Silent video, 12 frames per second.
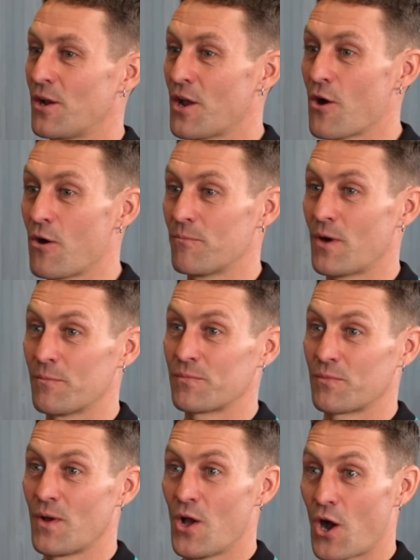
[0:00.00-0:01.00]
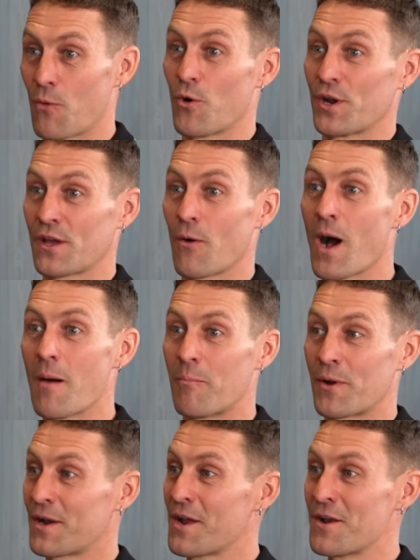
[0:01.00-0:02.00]
I know I want to go up,
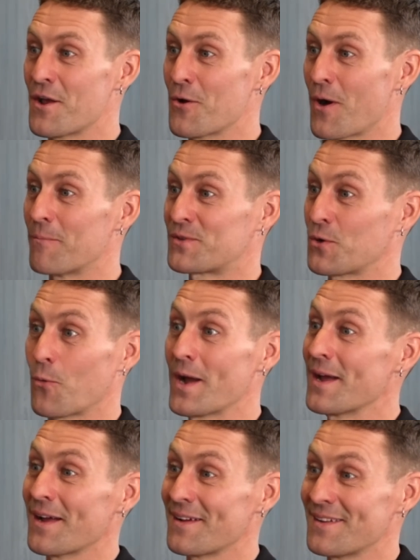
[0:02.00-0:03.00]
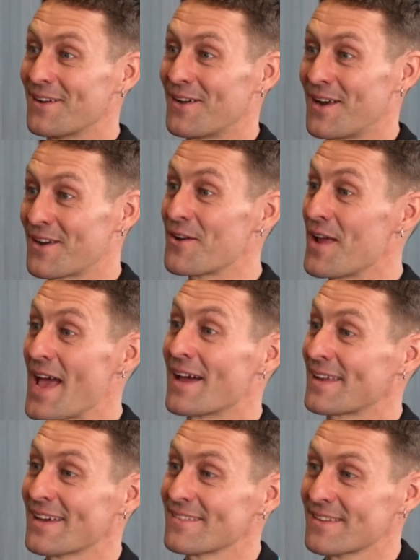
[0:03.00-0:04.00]
but I don't know up to where, you know, and I don't know
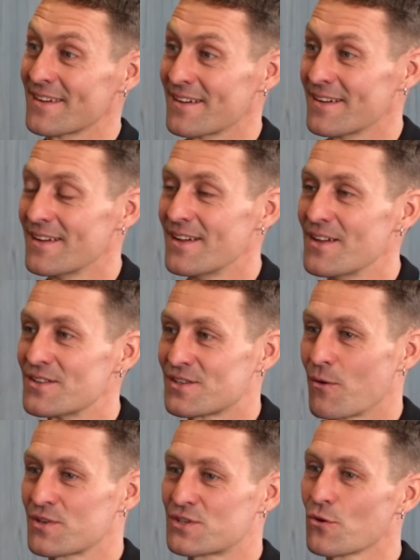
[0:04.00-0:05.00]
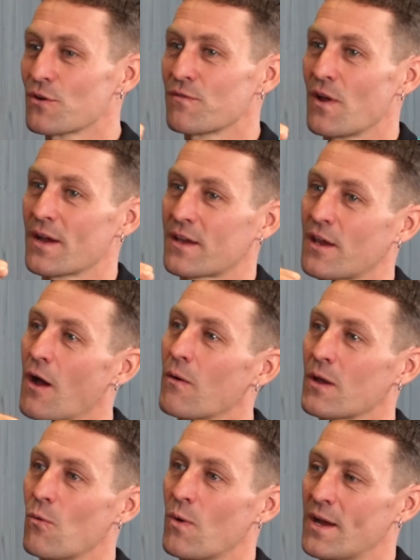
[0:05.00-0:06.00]
how to get there. So I was sort of like
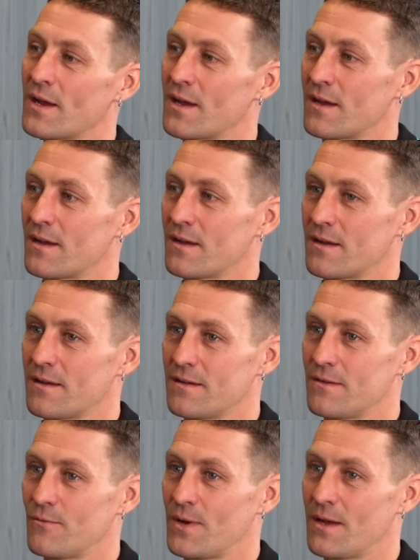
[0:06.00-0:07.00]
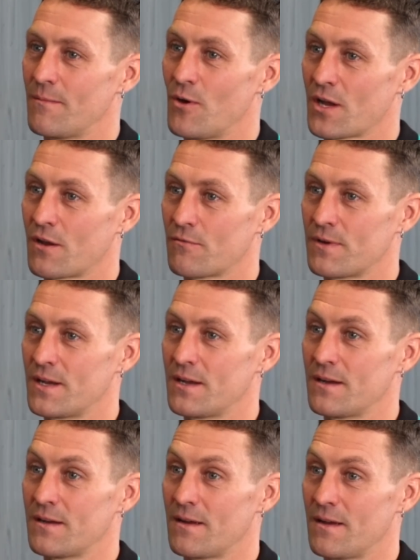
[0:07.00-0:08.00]
going where my
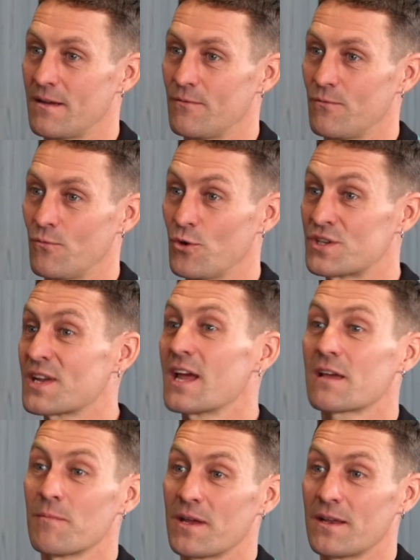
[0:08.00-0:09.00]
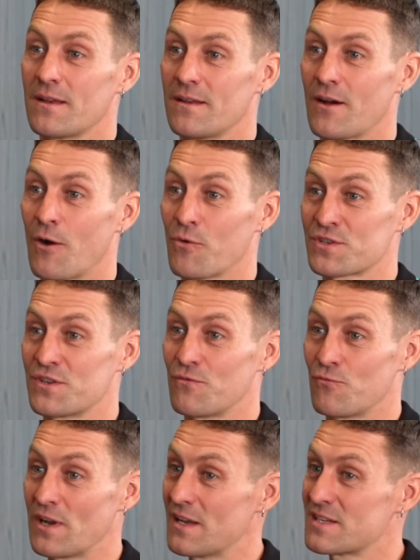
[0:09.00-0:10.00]
career would take me. I
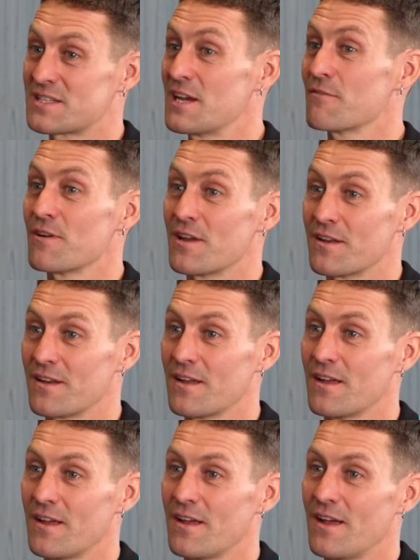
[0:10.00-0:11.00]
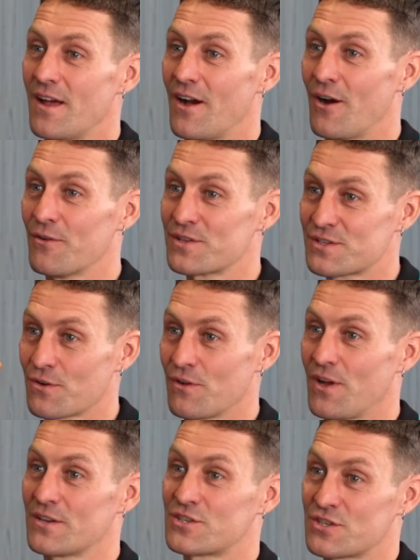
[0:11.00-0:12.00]
wasn't really steering it. Yeah. I was
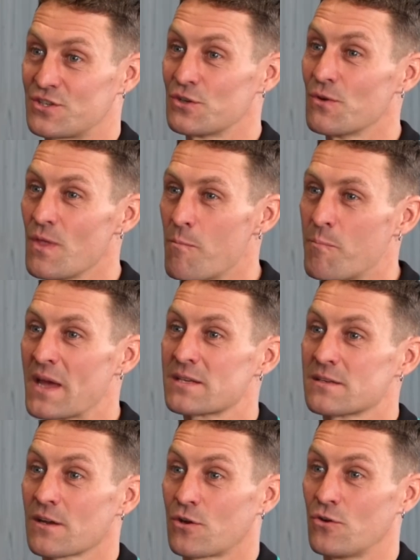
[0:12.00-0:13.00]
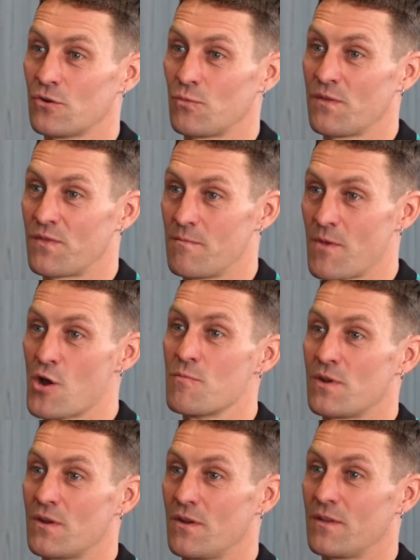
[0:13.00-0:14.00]
sort of like just doing the best I could with the
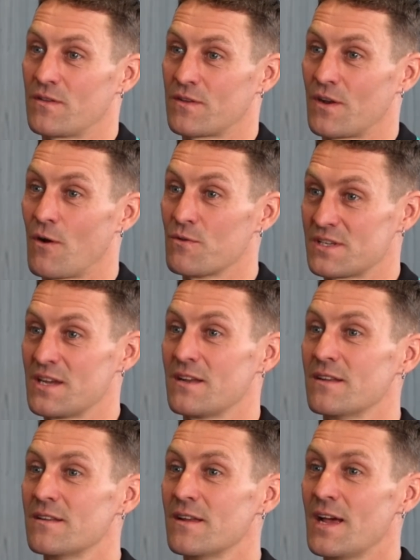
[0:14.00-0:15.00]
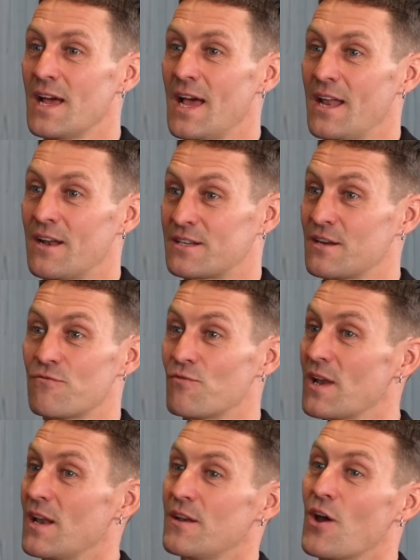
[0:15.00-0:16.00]
moment that I was in, and I didn't
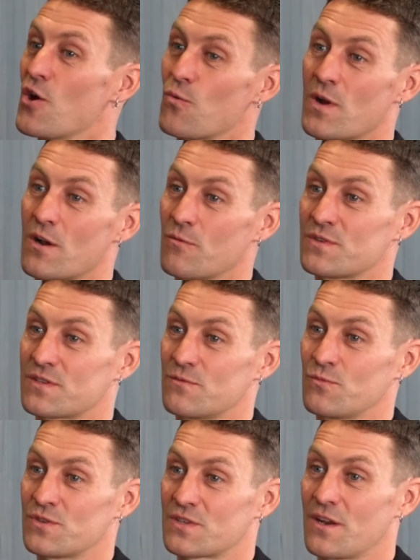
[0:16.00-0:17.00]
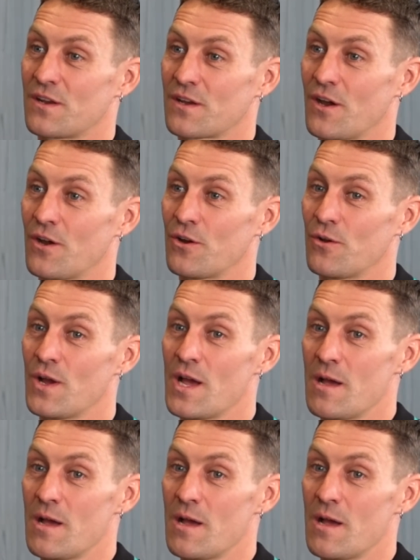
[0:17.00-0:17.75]
really know where it was going to go.